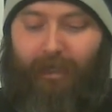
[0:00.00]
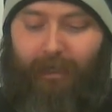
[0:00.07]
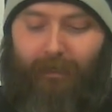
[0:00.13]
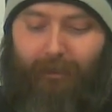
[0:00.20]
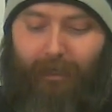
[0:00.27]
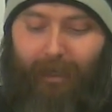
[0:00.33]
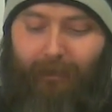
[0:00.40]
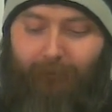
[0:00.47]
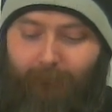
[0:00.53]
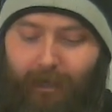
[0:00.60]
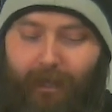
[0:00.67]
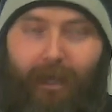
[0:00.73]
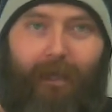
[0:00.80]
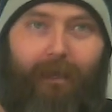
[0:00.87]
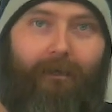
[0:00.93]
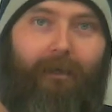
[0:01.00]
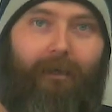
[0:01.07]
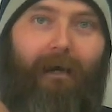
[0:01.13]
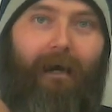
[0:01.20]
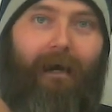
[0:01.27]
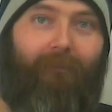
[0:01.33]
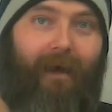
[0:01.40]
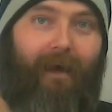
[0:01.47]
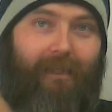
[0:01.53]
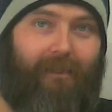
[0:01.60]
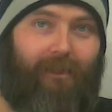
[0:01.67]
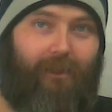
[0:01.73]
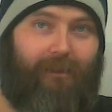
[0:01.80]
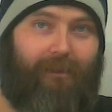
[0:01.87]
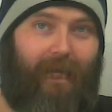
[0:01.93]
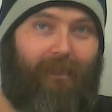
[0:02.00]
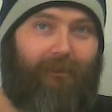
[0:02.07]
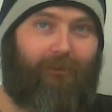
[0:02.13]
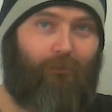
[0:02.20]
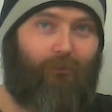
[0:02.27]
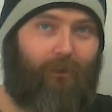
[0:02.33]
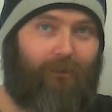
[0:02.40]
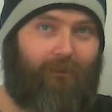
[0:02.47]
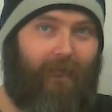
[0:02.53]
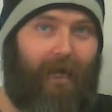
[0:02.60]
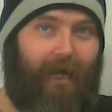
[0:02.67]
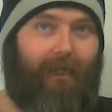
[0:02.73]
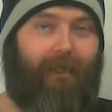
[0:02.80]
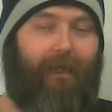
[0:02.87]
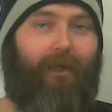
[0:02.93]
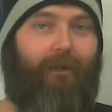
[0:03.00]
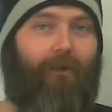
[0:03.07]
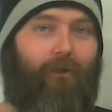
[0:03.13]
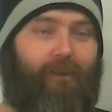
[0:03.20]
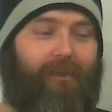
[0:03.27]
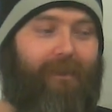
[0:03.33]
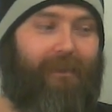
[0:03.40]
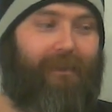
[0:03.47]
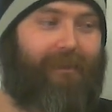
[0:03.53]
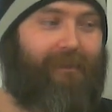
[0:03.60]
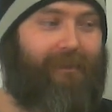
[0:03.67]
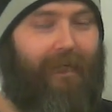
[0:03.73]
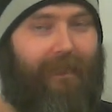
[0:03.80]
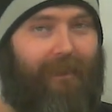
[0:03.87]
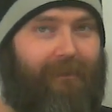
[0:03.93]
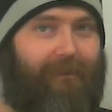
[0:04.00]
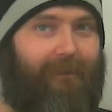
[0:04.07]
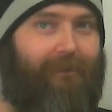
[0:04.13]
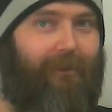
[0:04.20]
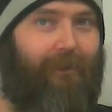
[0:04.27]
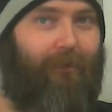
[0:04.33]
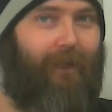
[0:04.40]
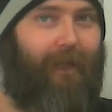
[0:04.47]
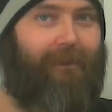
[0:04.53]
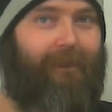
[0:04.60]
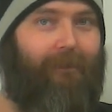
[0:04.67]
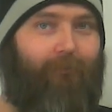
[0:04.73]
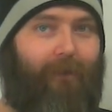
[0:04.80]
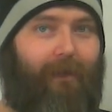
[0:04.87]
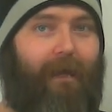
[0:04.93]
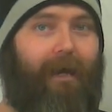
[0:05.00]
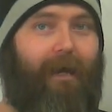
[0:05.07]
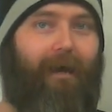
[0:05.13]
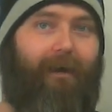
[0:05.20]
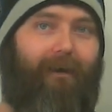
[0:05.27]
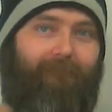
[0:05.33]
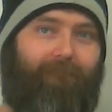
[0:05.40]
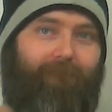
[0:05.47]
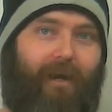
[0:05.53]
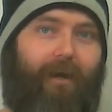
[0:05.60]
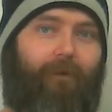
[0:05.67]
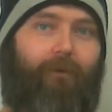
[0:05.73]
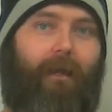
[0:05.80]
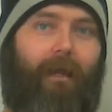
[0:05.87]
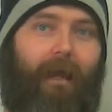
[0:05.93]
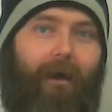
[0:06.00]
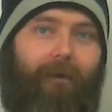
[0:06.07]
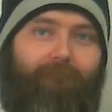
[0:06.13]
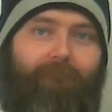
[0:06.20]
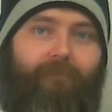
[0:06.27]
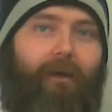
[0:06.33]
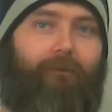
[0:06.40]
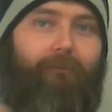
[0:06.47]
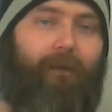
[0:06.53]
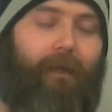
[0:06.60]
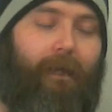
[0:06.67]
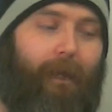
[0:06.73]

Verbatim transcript: game night, and that starts at 2 o'clock, and it goes till 6. So that should be very, very